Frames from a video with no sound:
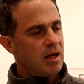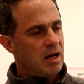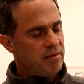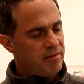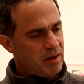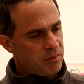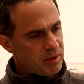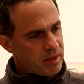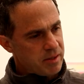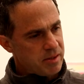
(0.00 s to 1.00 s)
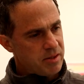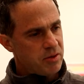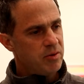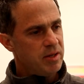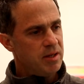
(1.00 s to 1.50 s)
I find when I
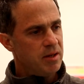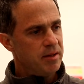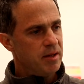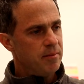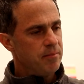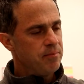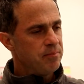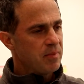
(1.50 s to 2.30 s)
zero in on them,